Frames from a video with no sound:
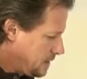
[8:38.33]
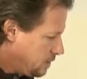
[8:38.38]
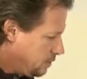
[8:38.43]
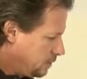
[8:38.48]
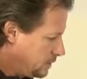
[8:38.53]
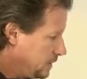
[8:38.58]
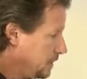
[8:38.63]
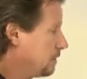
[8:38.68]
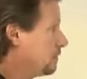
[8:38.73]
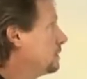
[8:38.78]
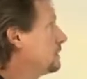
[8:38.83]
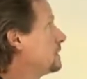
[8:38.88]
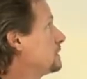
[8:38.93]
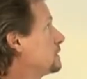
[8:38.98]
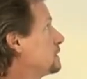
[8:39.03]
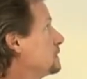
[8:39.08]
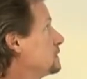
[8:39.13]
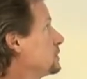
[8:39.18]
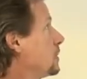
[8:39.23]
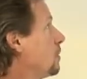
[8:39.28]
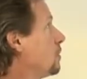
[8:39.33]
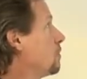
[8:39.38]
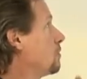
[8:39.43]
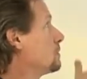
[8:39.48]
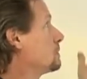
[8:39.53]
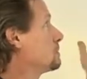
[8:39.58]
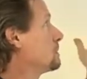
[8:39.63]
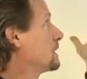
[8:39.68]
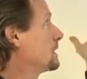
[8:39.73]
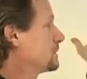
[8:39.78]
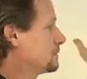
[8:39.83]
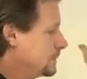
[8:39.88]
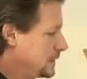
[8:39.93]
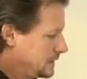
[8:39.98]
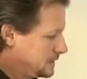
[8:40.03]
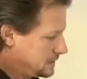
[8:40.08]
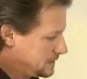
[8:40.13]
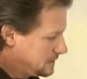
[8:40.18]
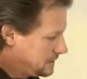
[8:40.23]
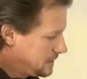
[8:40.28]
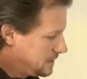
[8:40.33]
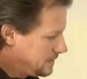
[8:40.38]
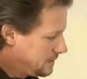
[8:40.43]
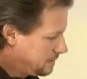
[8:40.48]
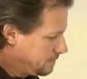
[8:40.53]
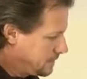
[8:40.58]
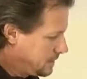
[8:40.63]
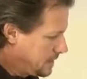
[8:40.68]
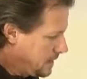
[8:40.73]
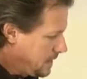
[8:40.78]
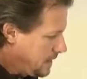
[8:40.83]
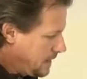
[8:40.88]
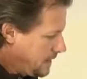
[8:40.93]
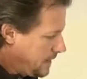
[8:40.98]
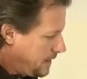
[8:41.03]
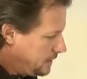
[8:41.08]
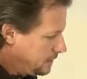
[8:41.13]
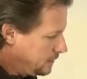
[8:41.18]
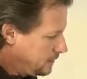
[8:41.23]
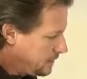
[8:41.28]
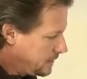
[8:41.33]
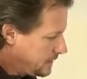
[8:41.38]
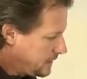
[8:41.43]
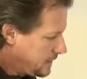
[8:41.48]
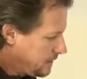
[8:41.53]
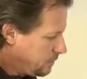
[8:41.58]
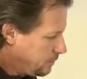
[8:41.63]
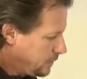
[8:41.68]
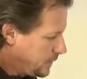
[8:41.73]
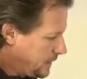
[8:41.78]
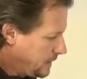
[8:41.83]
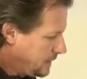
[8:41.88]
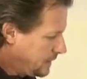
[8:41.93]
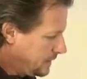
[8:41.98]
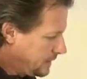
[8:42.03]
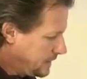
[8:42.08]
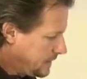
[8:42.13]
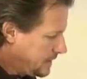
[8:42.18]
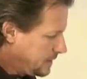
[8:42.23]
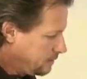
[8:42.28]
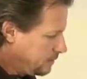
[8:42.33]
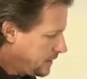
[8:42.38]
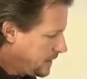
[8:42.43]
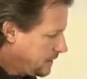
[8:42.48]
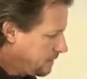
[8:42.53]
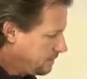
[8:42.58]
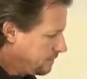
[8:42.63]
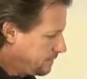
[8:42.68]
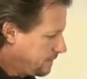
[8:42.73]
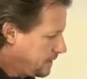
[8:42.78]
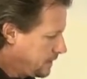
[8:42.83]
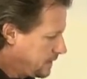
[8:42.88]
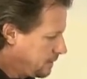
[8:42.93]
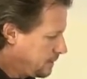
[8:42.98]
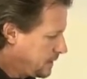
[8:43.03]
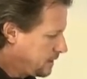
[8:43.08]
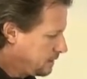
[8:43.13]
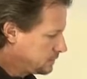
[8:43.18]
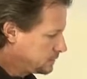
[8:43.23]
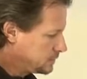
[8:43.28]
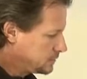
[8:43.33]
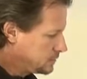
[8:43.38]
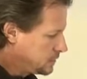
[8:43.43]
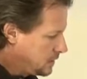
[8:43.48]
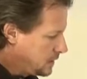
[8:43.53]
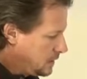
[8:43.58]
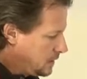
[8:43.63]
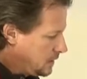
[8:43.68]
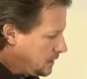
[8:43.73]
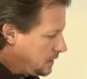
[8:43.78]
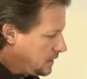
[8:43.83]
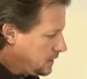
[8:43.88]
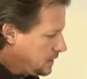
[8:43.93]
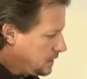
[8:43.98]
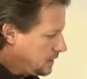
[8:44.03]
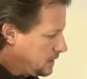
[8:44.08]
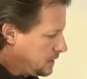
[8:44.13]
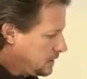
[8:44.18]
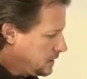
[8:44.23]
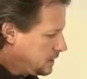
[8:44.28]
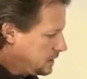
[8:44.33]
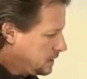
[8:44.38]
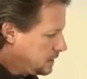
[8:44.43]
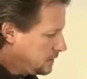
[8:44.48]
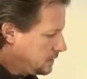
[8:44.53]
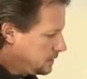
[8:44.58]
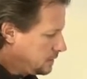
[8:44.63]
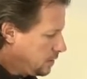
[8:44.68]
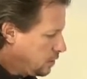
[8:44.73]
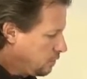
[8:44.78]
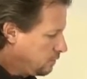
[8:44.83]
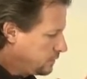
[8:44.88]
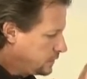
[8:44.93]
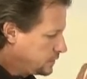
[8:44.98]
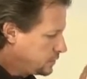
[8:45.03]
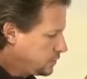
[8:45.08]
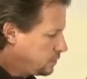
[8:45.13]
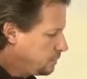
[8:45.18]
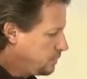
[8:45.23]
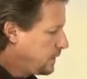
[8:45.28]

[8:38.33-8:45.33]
We know that there's holes because we can see them. And look at that, we have about over 2